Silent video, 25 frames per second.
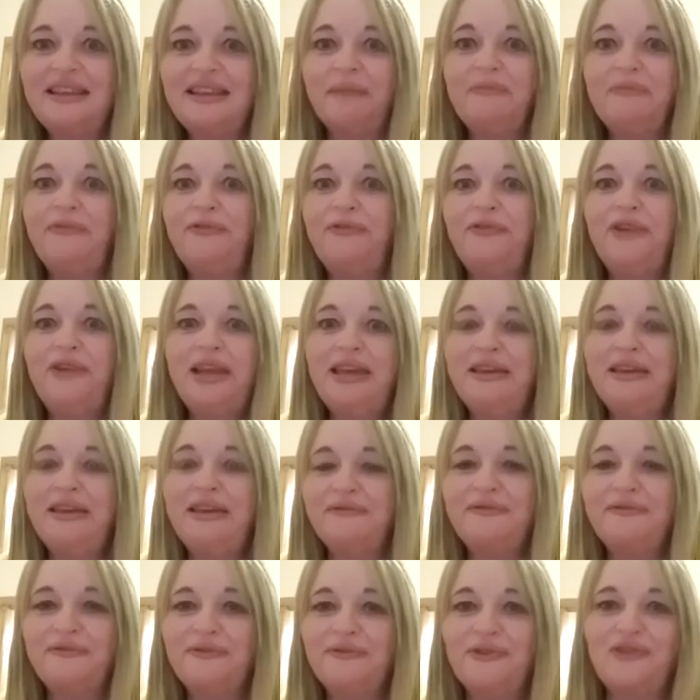I'm free
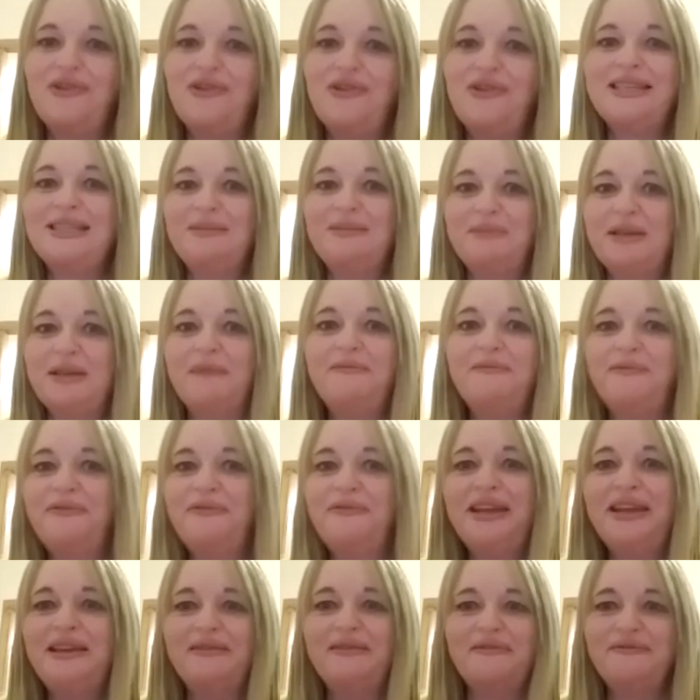of crisps. I'm
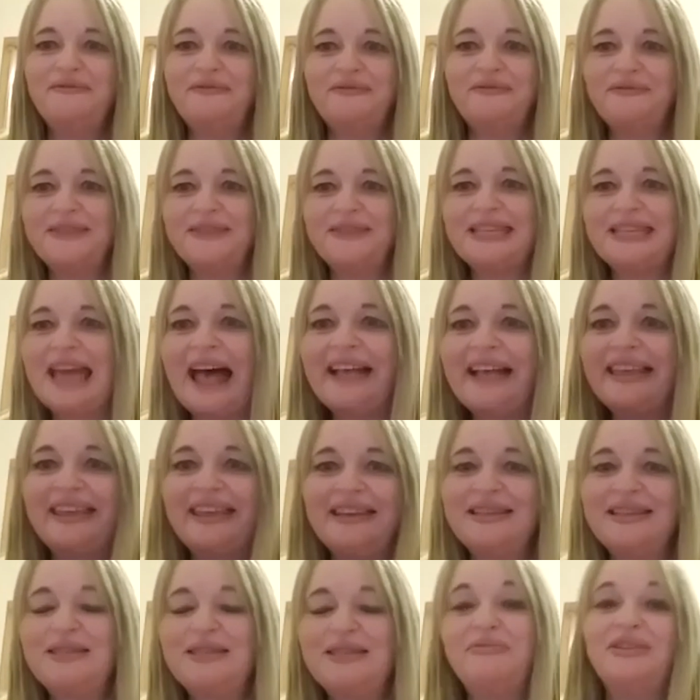free of
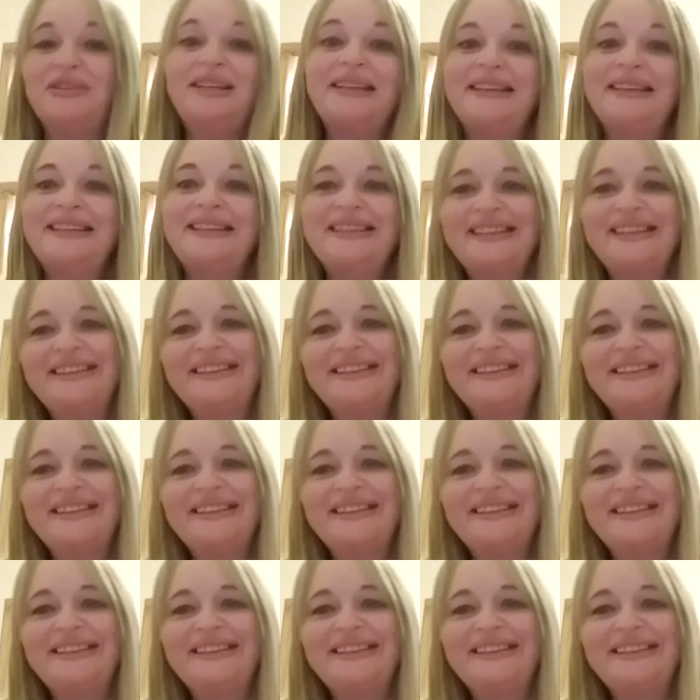snacking. It's brilliant.